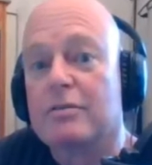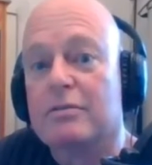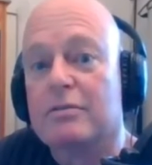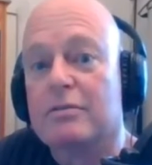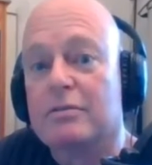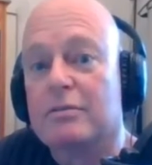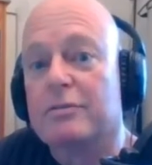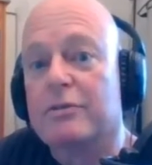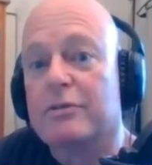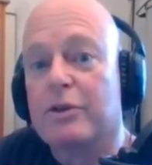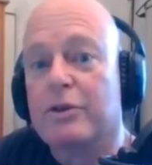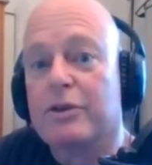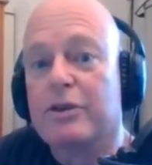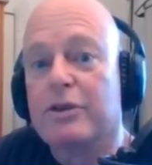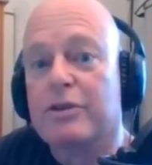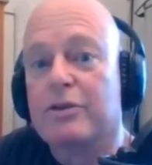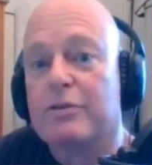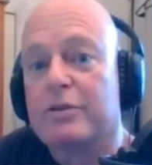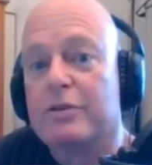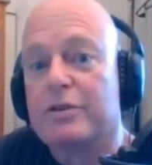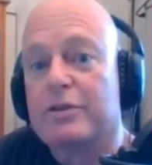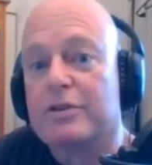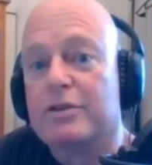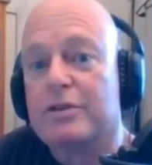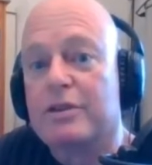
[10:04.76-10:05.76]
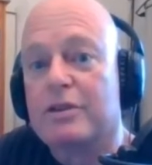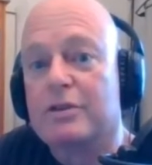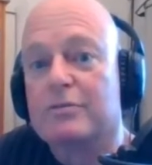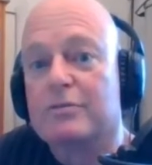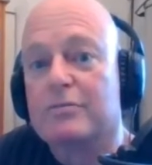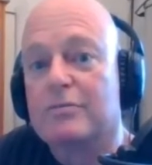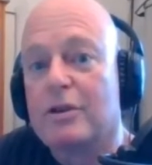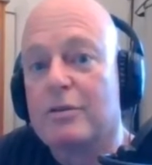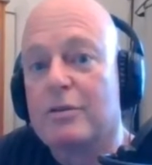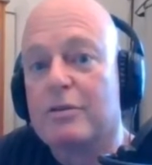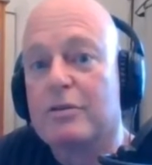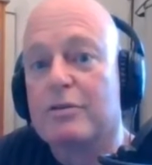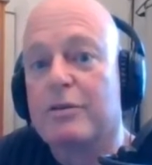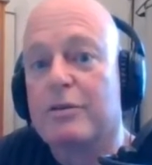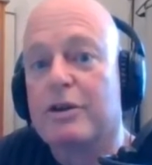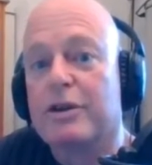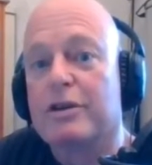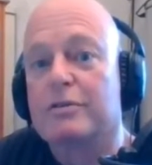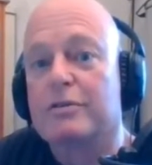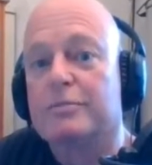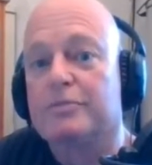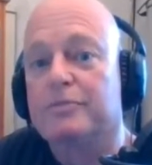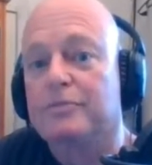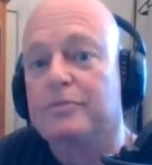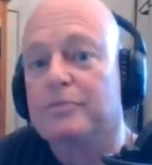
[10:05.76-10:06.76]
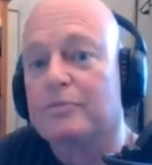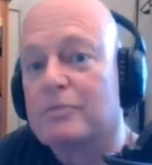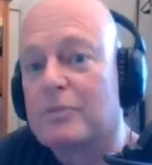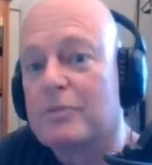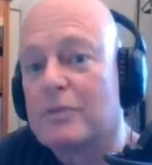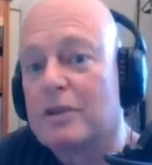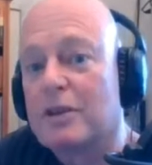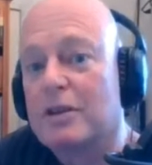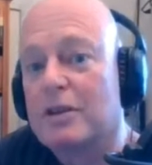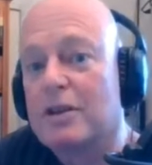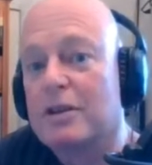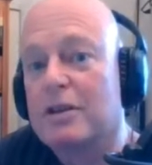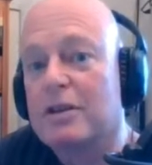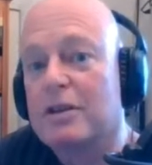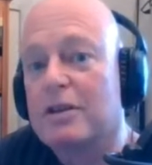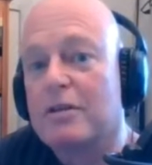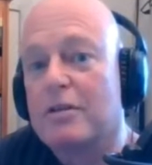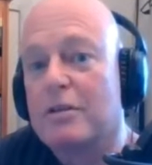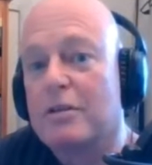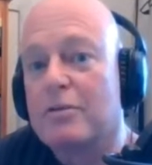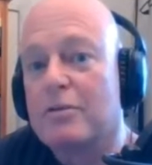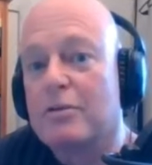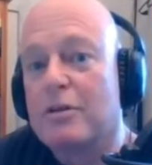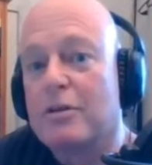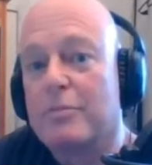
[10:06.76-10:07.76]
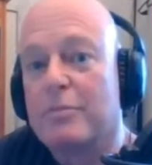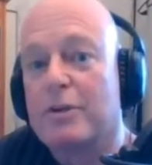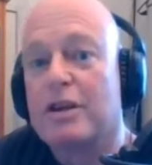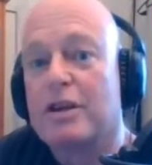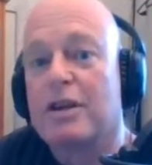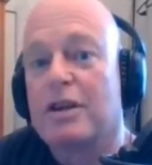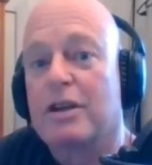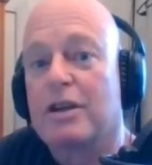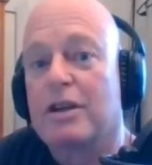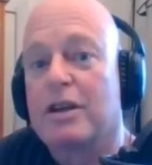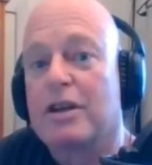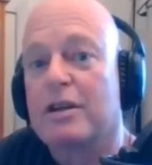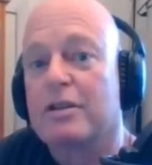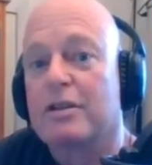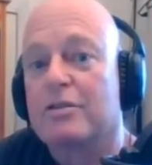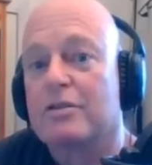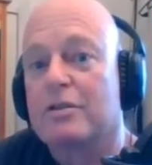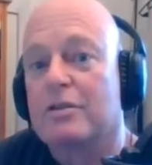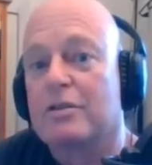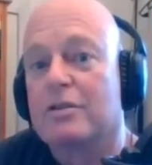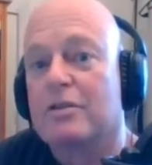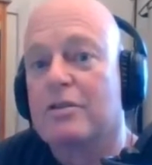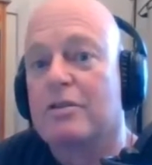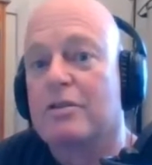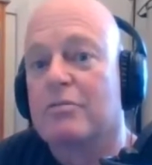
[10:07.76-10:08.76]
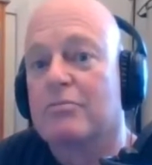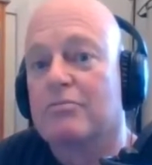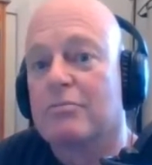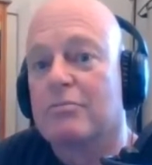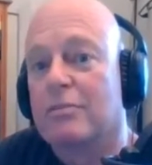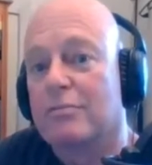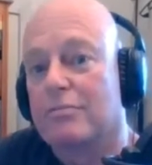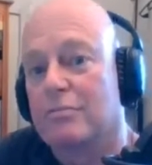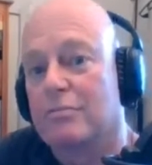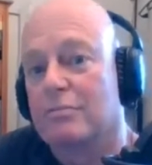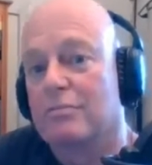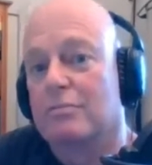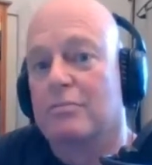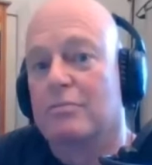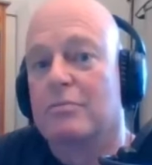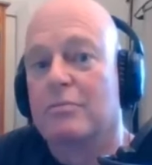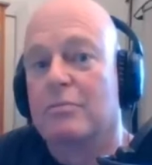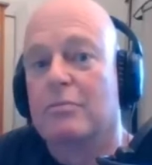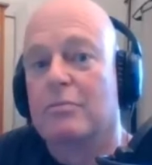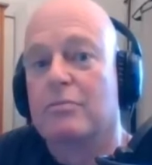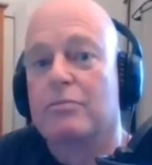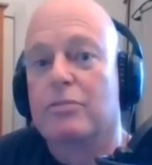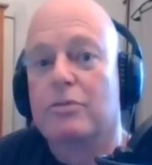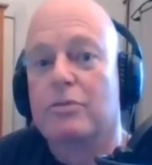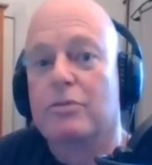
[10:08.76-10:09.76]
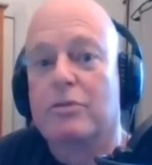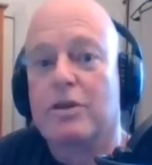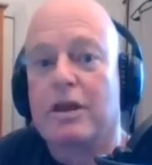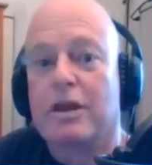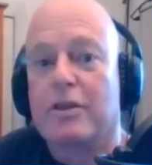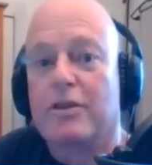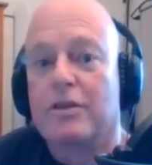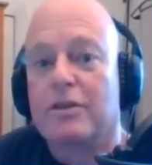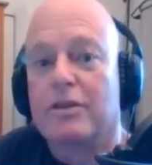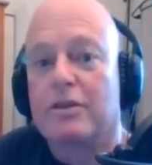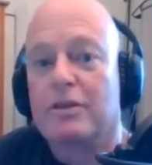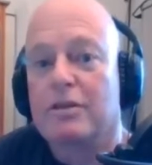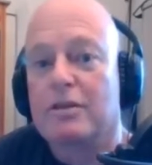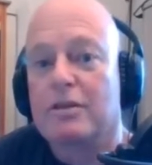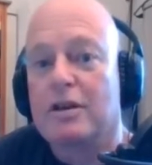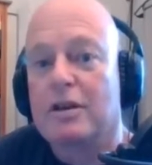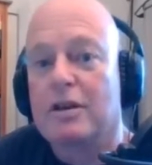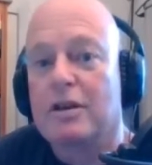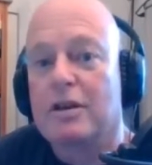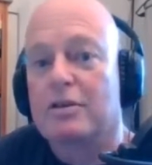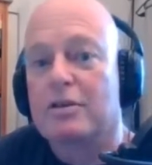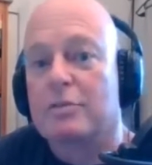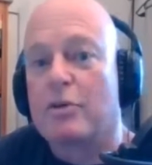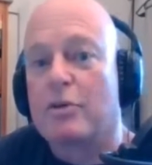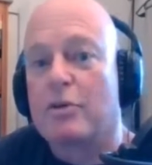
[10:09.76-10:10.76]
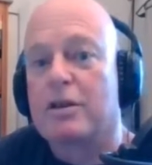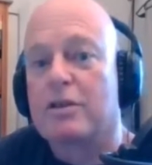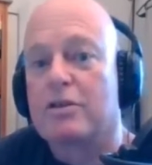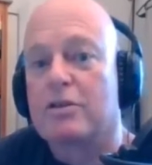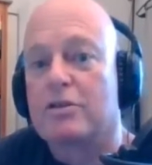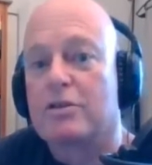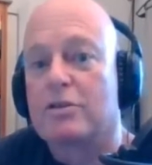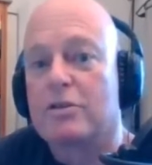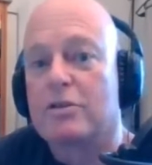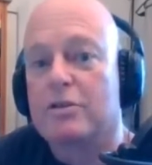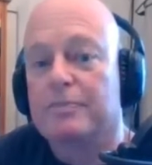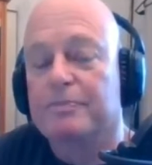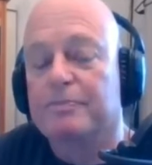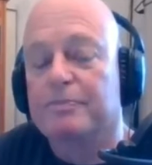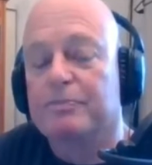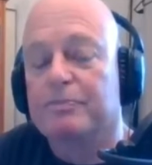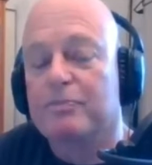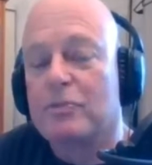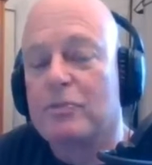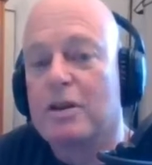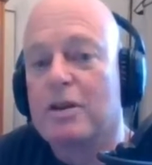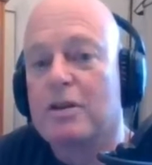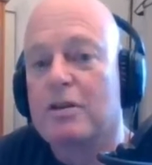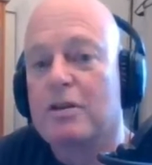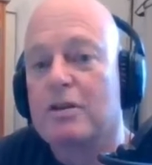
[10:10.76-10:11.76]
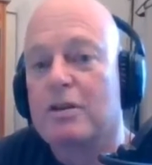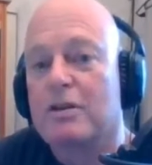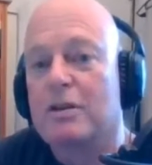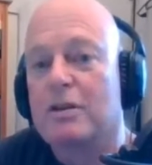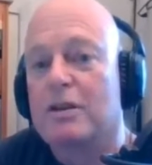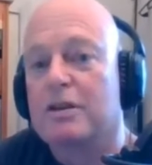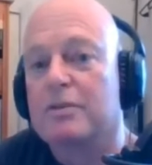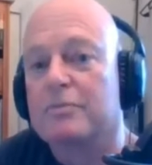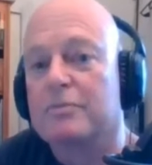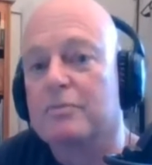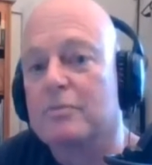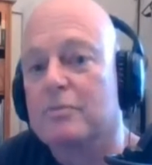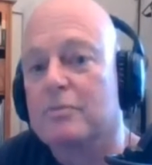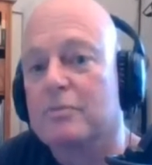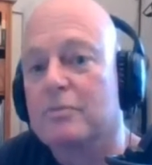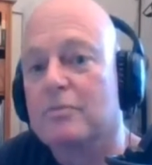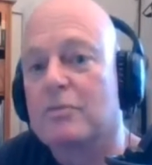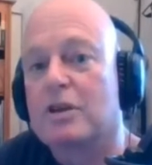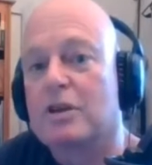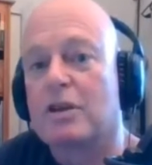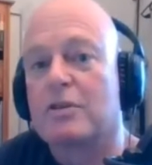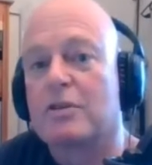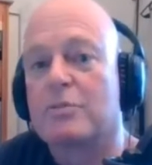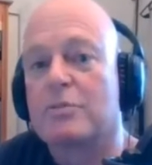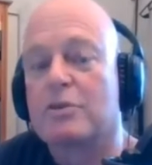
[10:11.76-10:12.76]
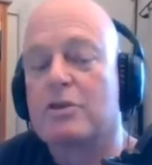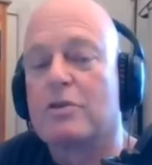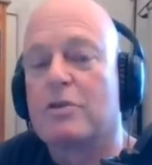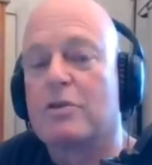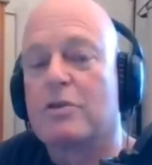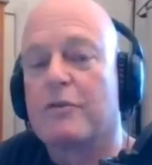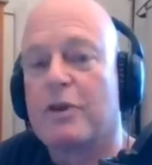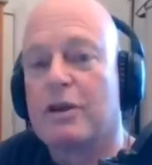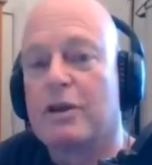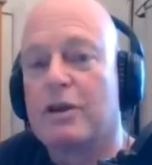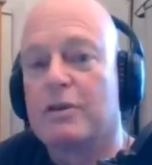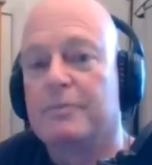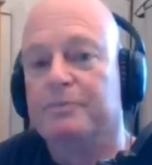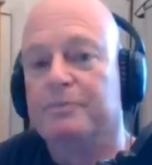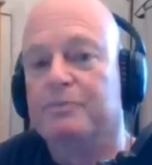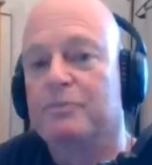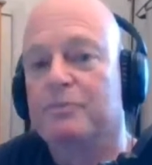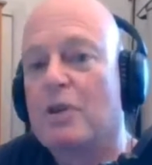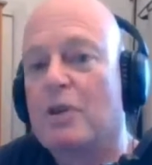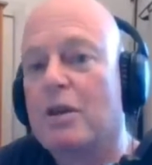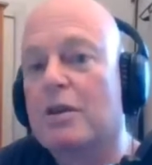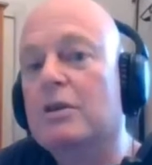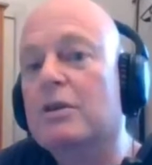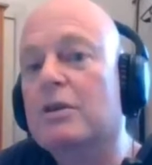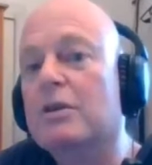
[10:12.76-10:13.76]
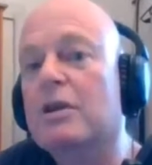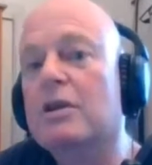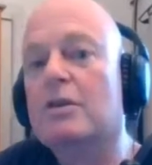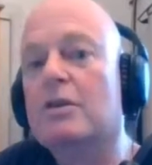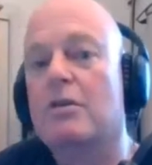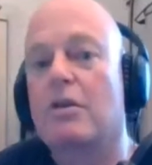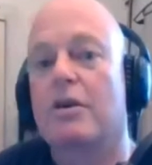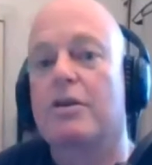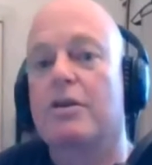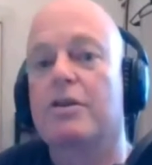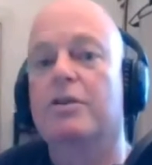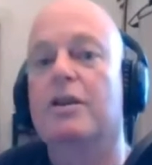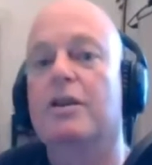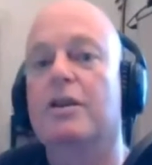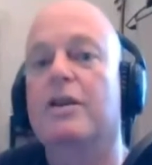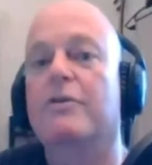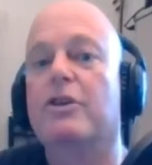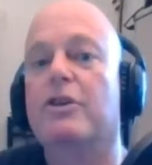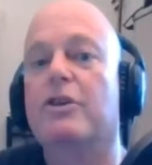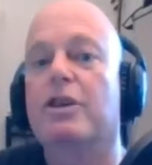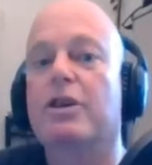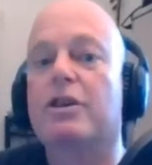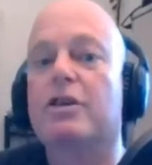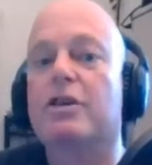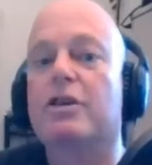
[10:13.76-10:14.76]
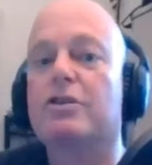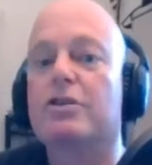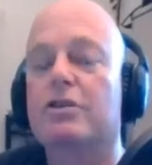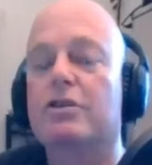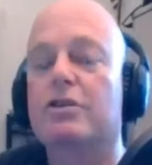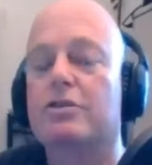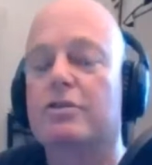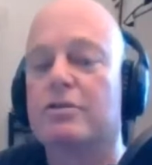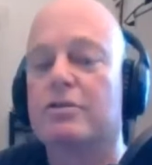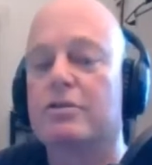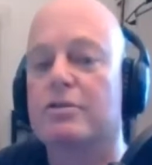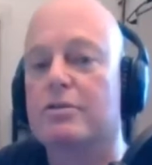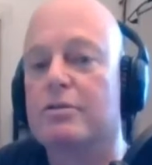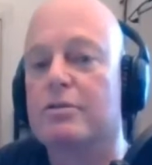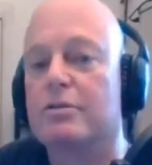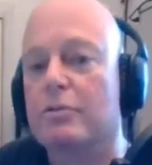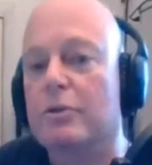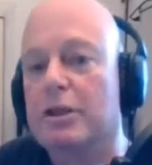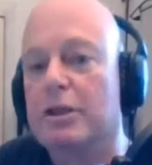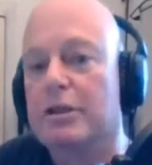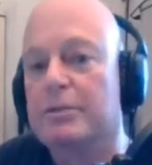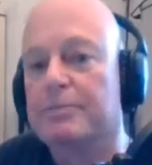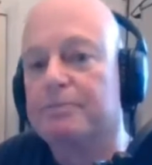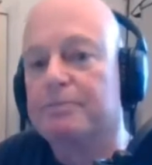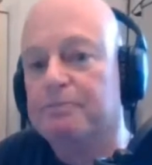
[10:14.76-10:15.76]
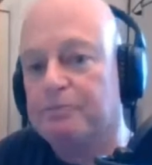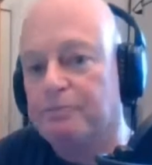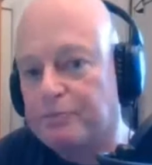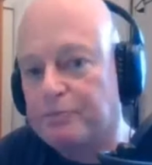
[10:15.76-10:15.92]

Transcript: all very interesting, no adrenaline, and I thought I'd better get out. So I pulled down the spray skirt and kicked myself out. I didn't have the energy to